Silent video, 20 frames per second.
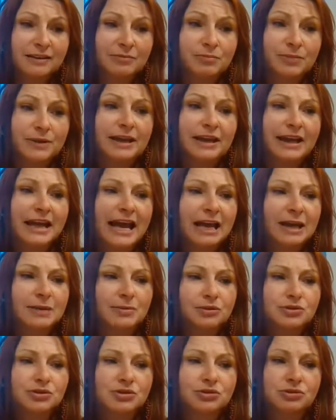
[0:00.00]
being
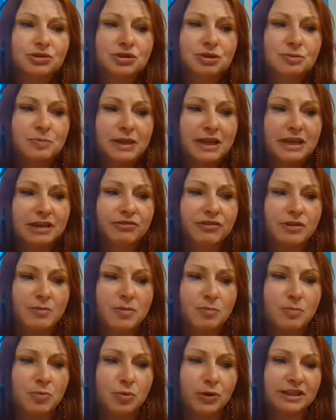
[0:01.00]
able to speak from
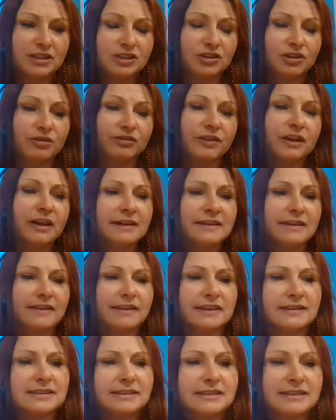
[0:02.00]
a point of,
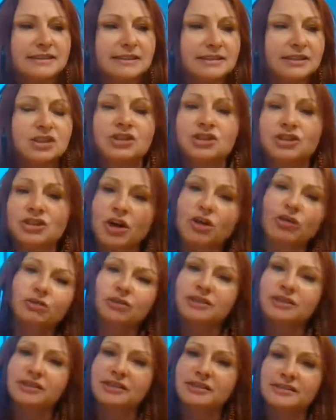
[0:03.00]
this is
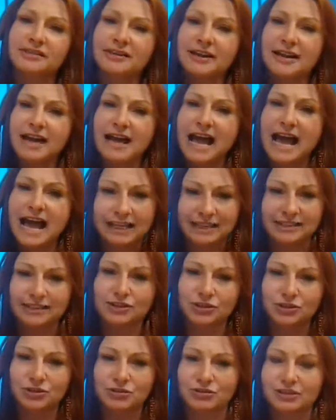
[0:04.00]
Salt's
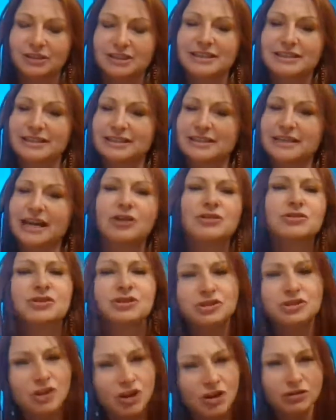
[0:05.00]
attitude. This is how
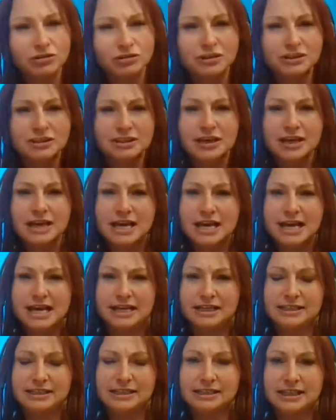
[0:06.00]
Salt
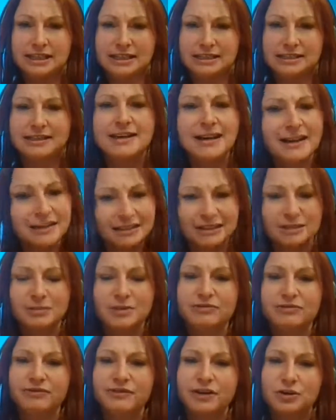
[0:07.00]
is
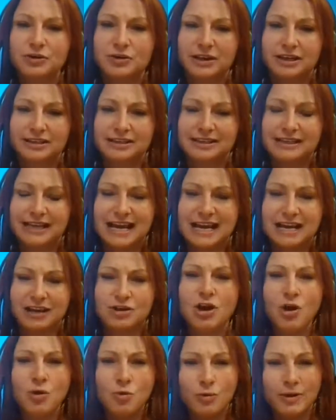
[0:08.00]
customer focused, and
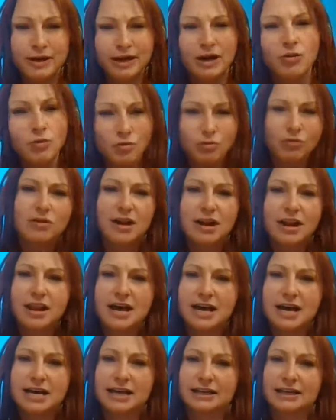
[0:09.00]
we are all
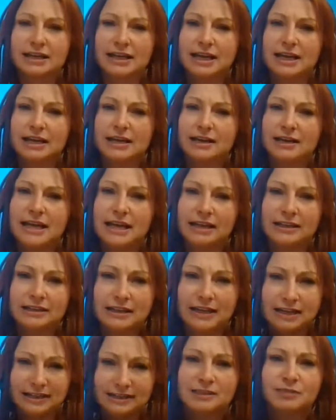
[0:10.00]
aligned in that
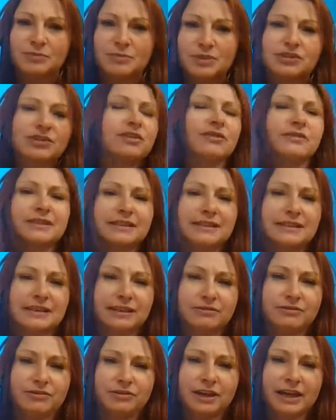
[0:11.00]
customer service
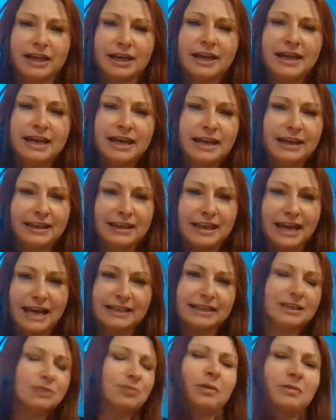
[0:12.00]
delivery.
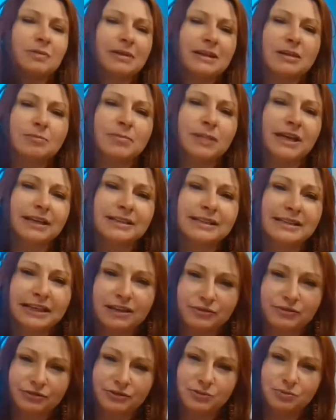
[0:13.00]
That is probably the biggest
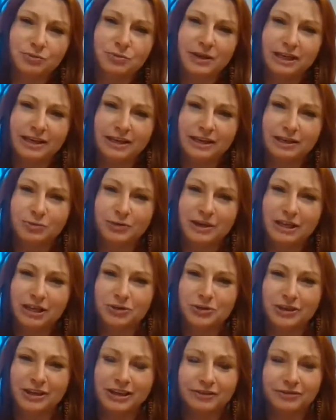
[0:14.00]
gift we
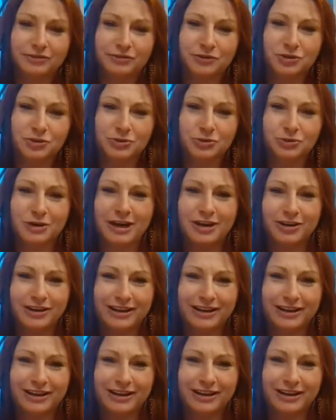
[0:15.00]
could give to our
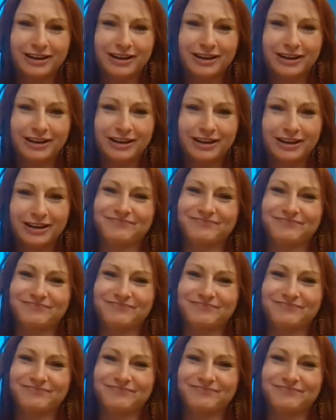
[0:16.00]
customers.